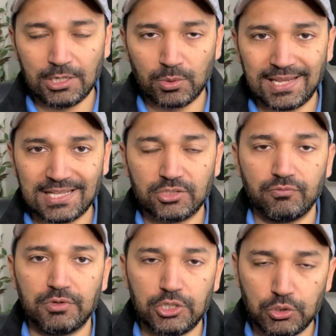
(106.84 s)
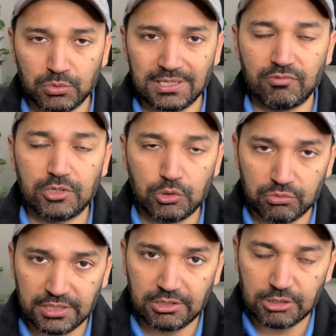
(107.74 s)
gets reduced and
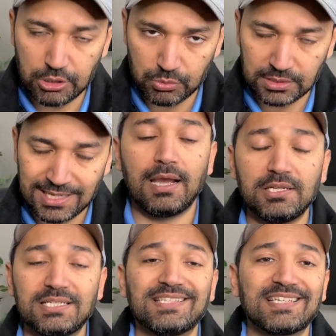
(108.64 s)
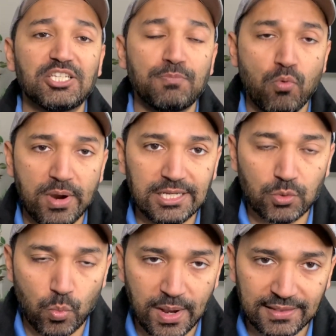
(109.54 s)
reduced and reduced until such
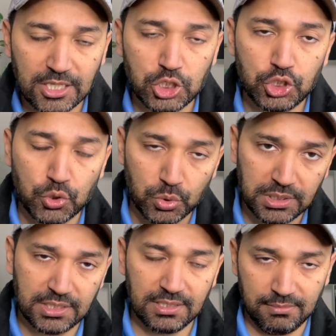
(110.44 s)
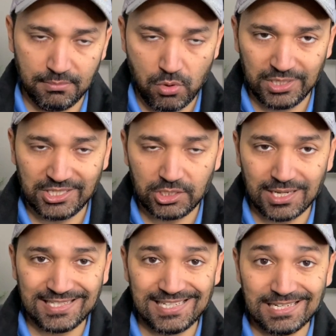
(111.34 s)
point when the shorter term bonds
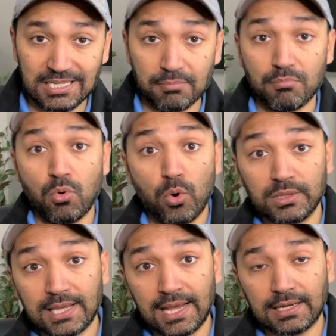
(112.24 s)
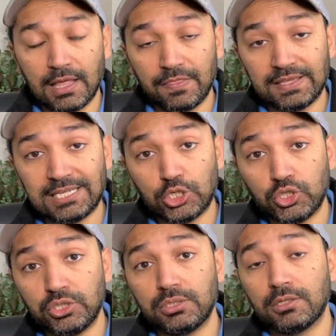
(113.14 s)
start yielding more than
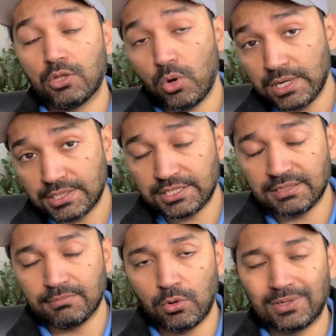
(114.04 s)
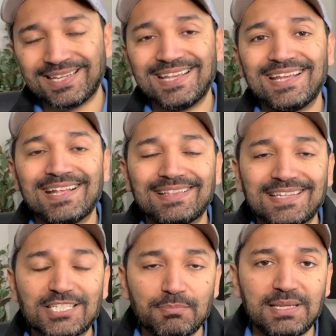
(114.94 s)
the longer term bond,
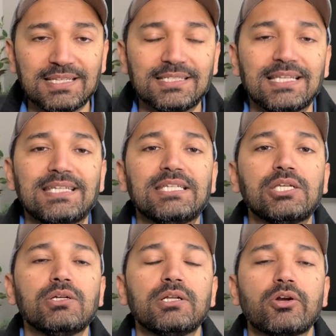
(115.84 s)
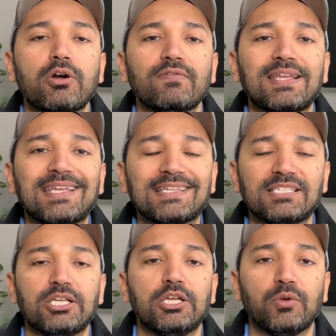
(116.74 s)
this means the yield curve
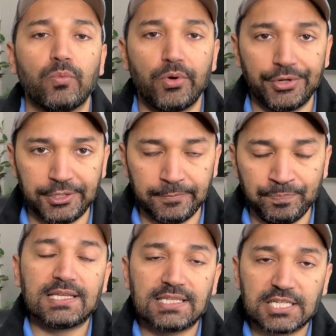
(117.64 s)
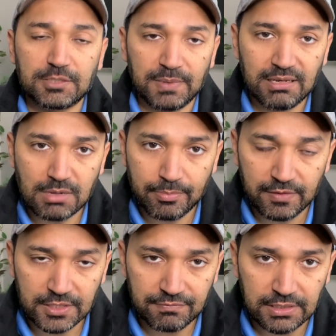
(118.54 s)
is inverted. As I explained in my
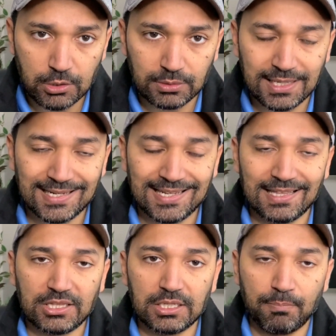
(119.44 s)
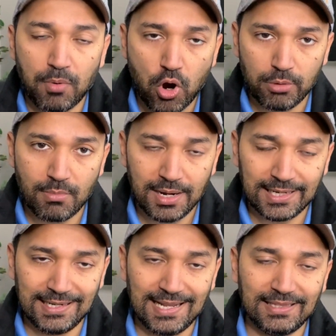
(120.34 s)
previous video, that the bond
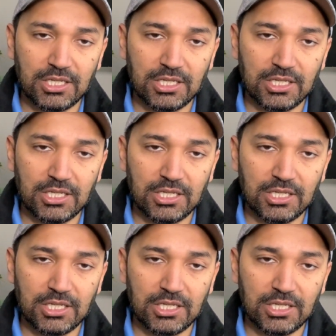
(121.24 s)
market and the